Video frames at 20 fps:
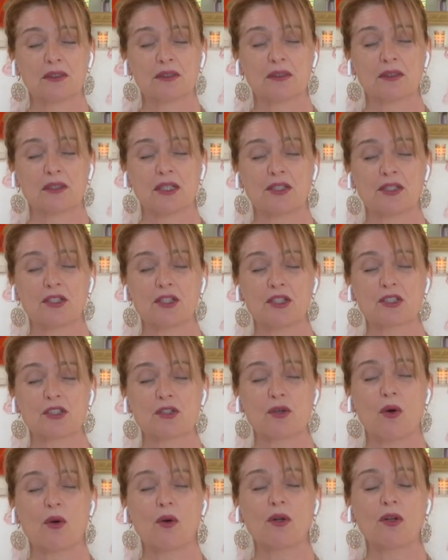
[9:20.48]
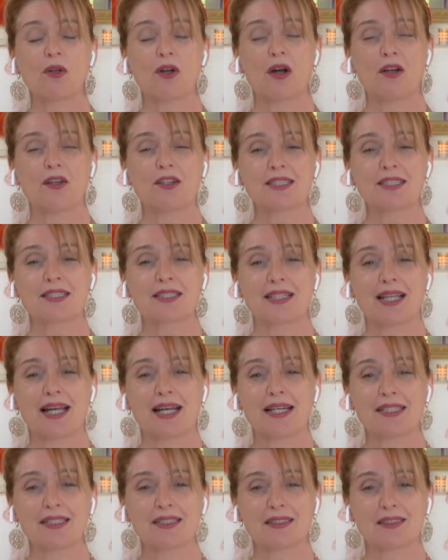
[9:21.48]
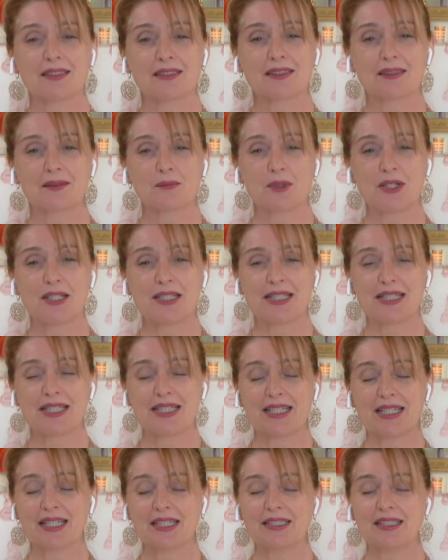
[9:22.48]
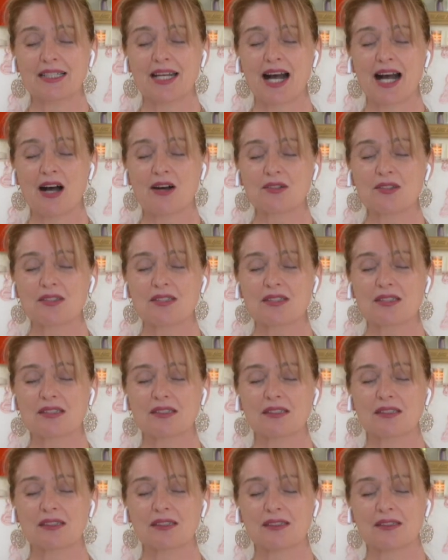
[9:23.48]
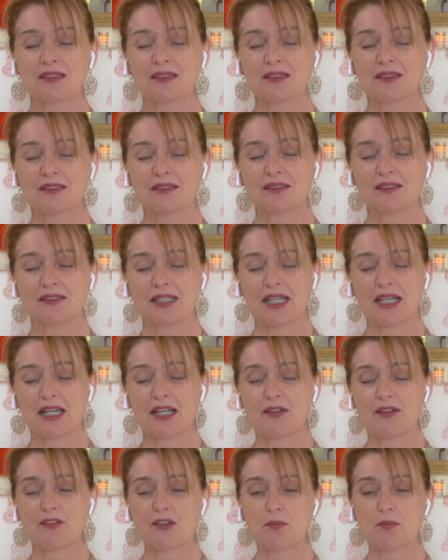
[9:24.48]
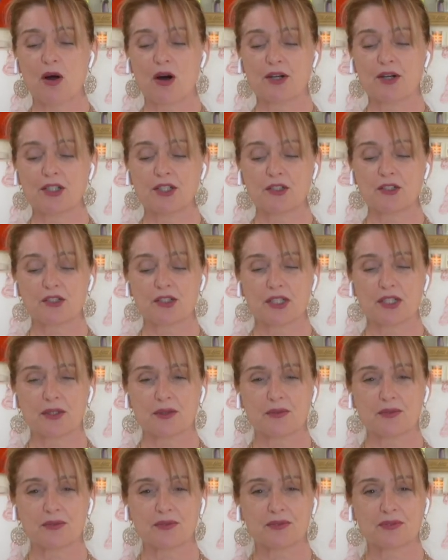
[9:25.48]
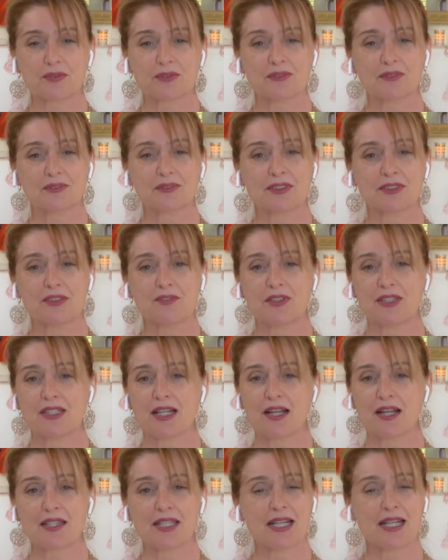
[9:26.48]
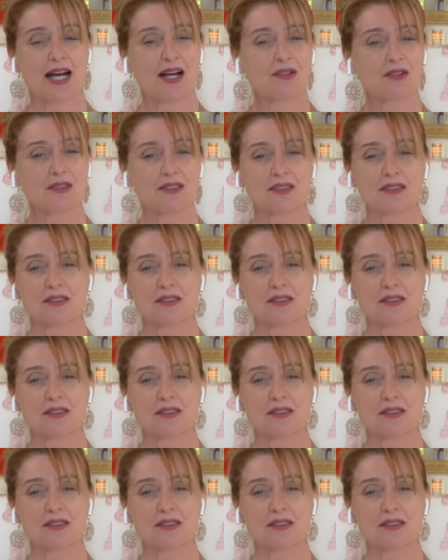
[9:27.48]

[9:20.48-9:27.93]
And you just hold all this light, breathing it in and out to every part of yourself, leaving nothing out.